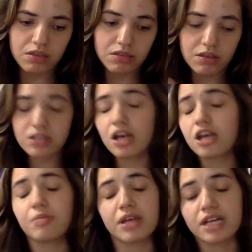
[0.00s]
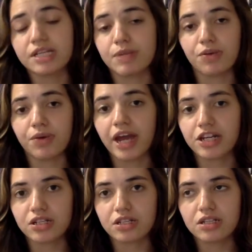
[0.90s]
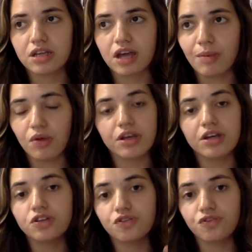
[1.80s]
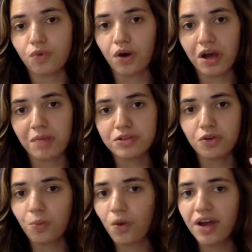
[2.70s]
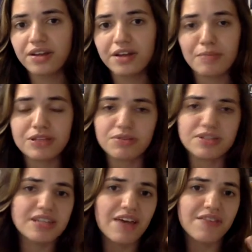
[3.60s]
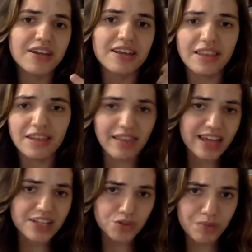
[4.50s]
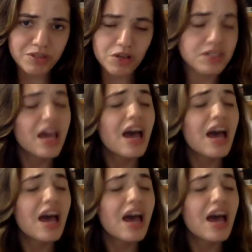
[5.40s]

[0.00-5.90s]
there's not going to be as many reactions. I'm only going to do four. Episode 1, Episode 7, and then the last two episodes.